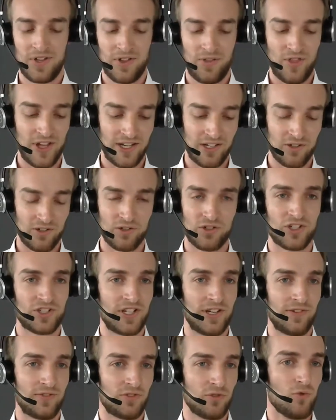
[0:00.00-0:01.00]
thing you
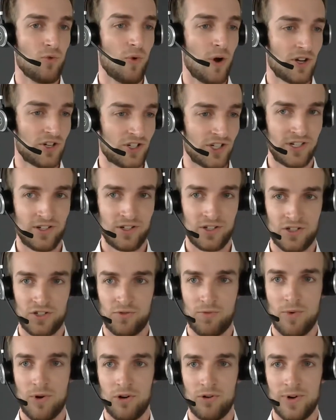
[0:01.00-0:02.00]
just have to wash and not
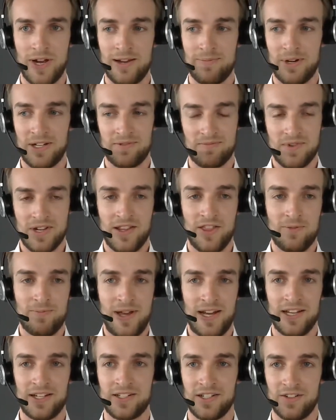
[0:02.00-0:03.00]
throw away. But in the
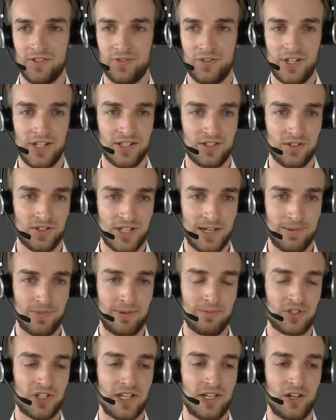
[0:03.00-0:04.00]
medical field, you
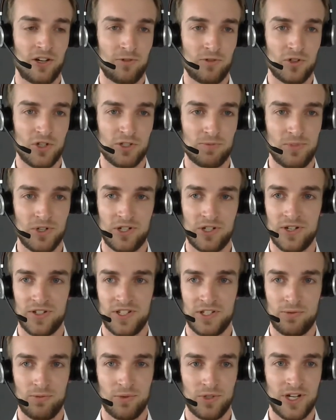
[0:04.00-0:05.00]
sometimes cannot do this because
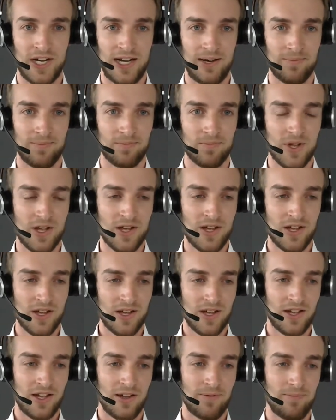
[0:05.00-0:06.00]
it would harm
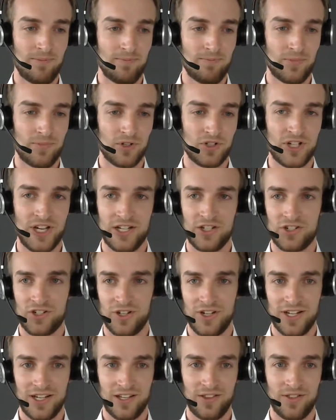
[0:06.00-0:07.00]

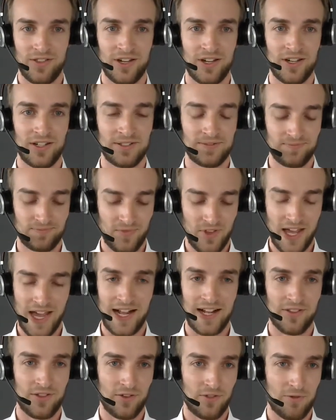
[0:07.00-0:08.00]
potentially the
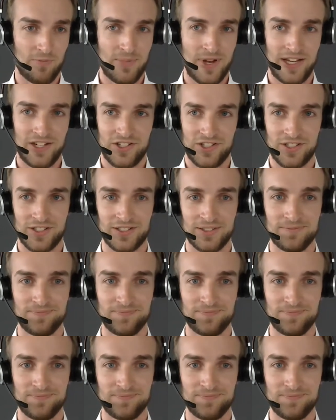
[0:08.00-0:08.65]
health of the patient.